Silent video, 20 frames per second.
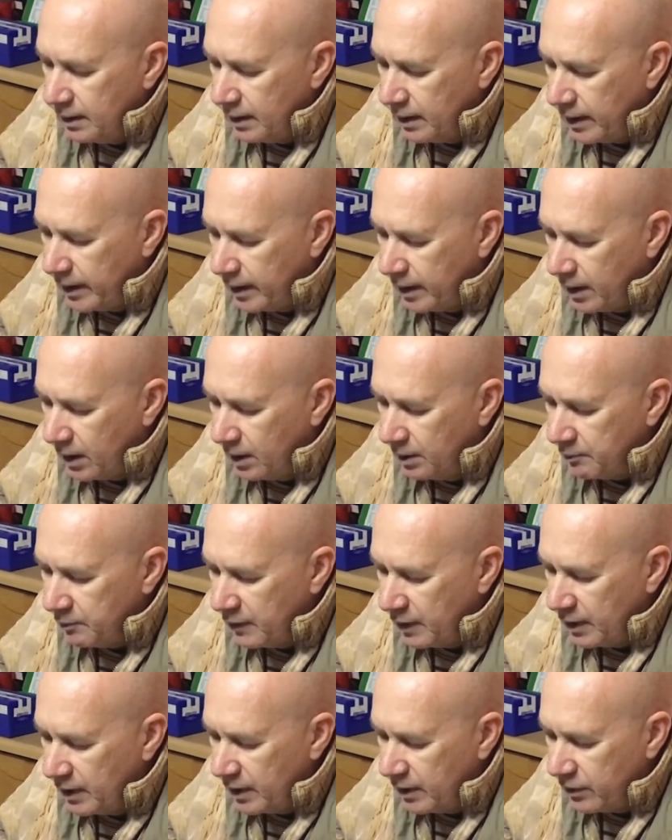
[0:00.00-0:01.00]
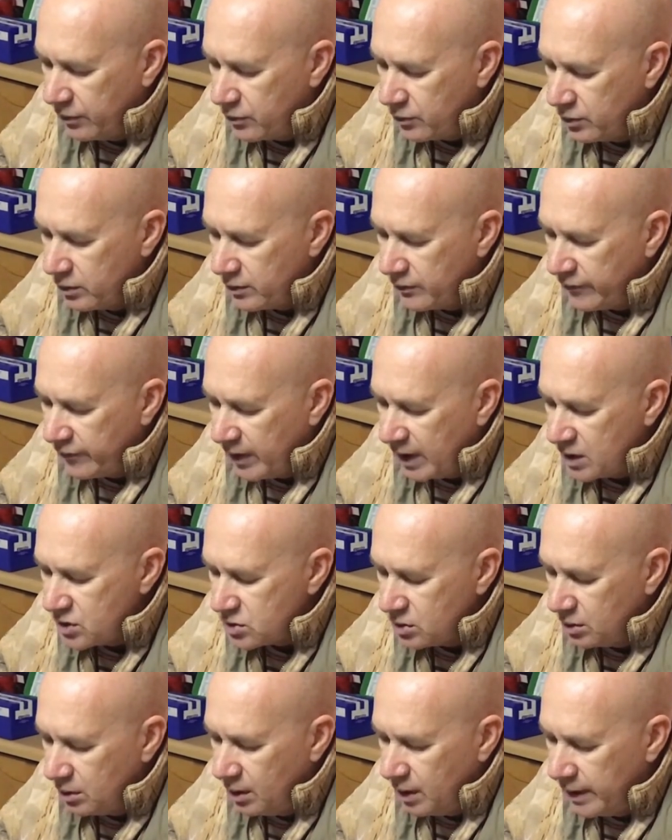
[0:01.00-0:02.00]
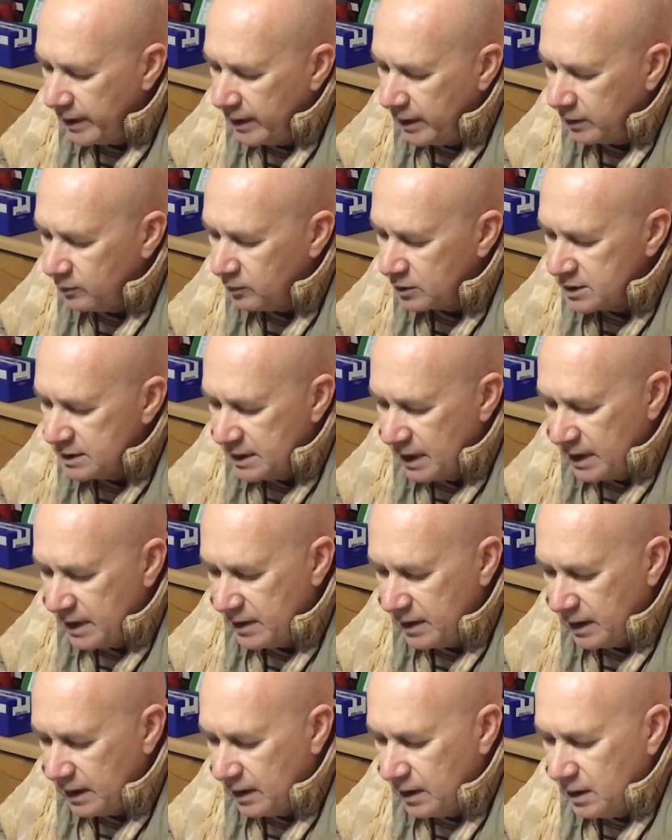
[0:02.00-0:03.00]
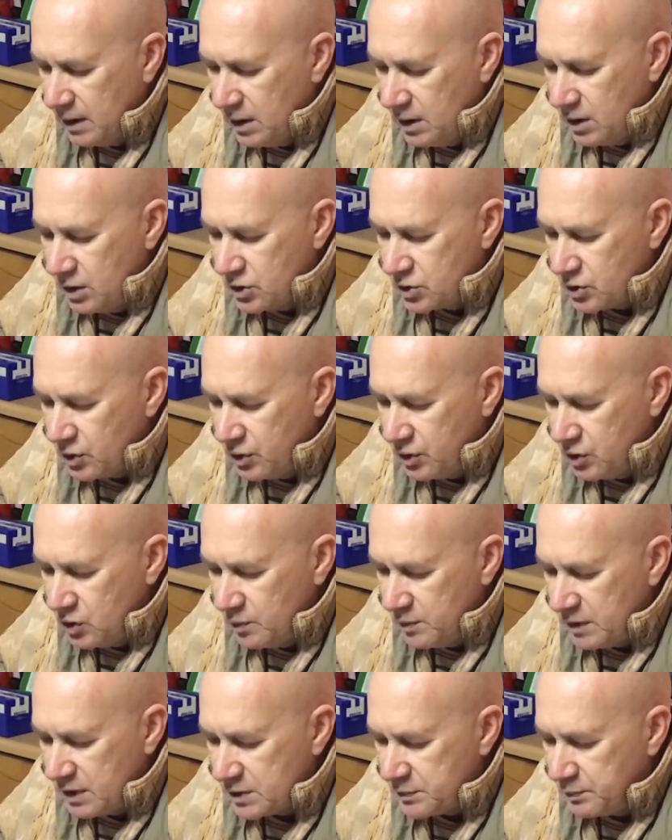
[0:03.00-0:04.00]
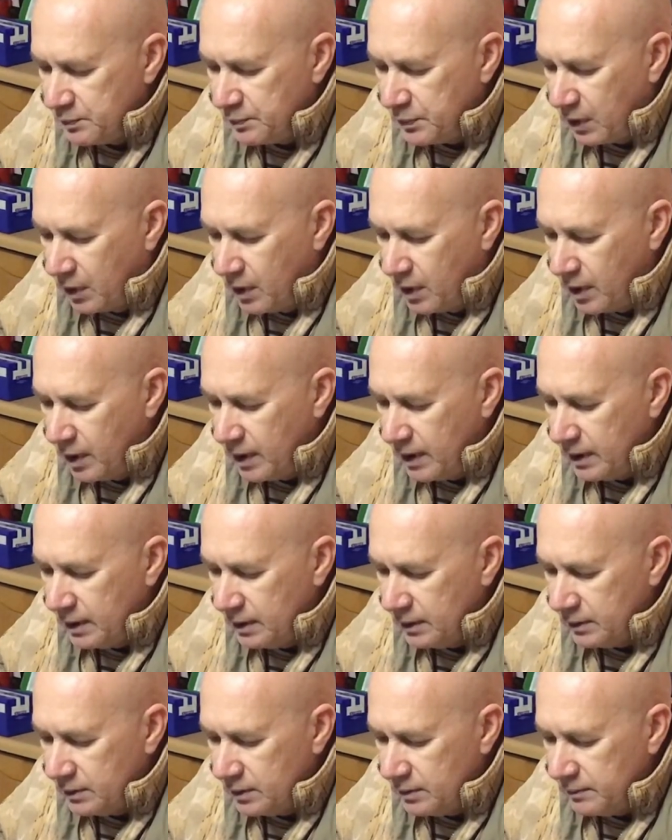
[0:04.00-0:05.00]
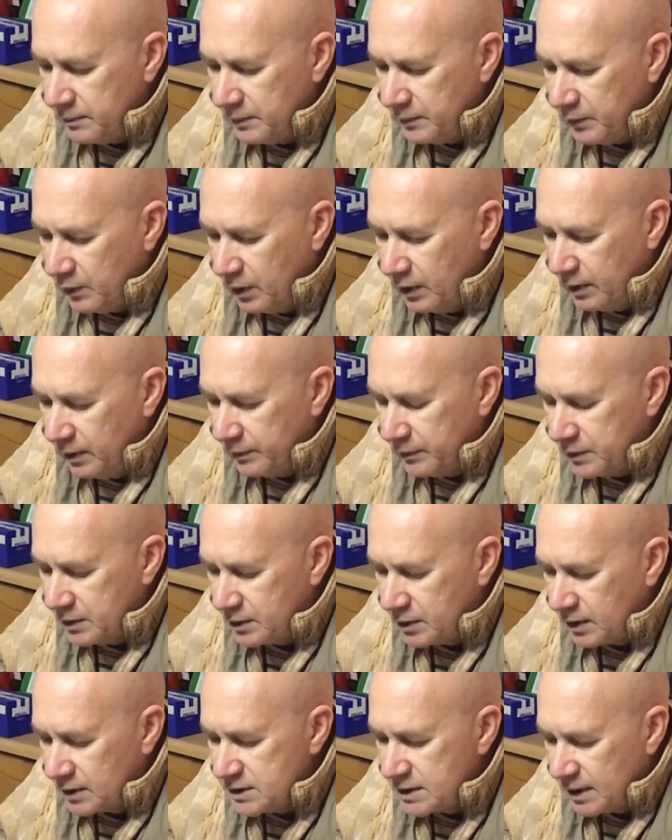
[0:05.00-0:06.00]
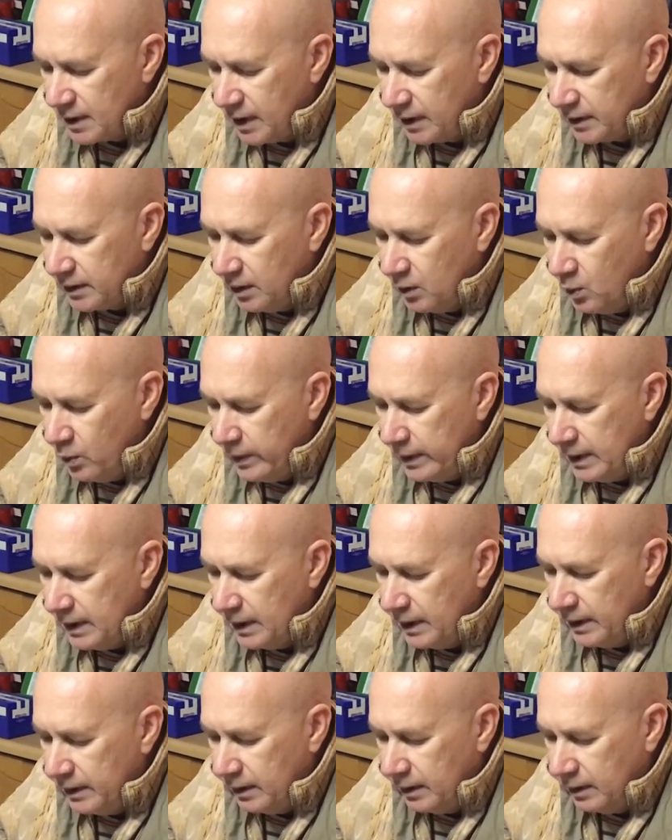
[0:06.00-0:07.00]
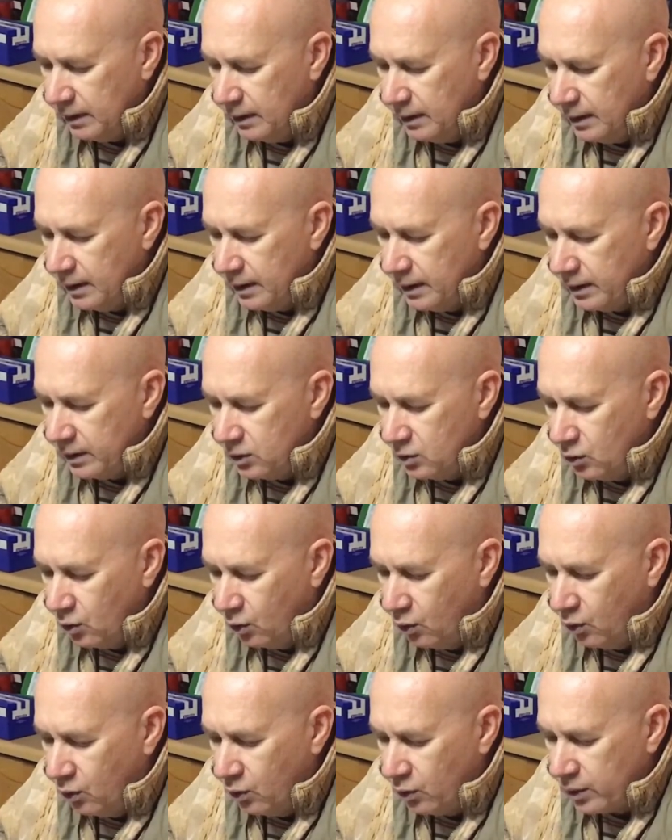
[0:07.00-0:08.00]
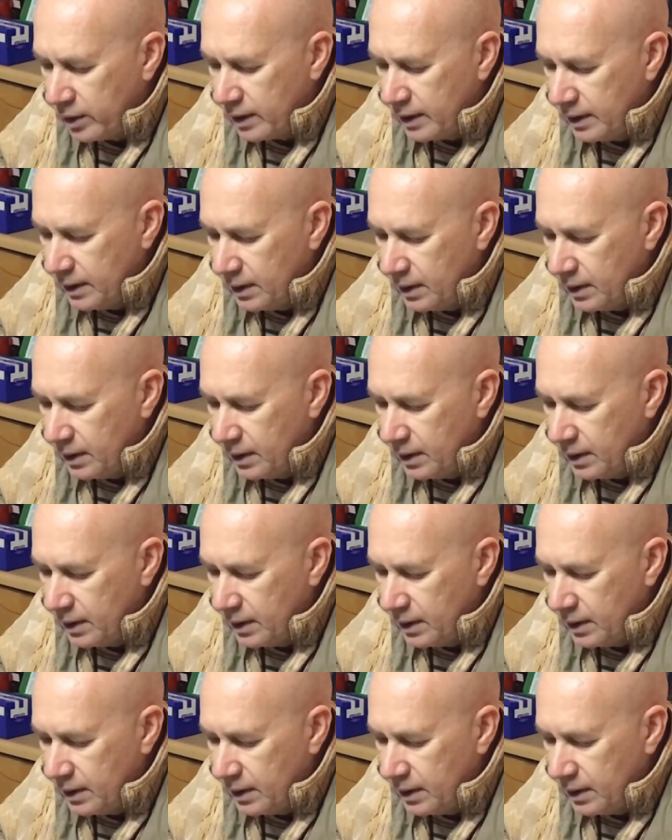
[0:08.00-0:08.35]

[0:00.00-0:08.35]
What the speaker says: through the flash hole, and it will stay there. So you must, by slightly wiggling your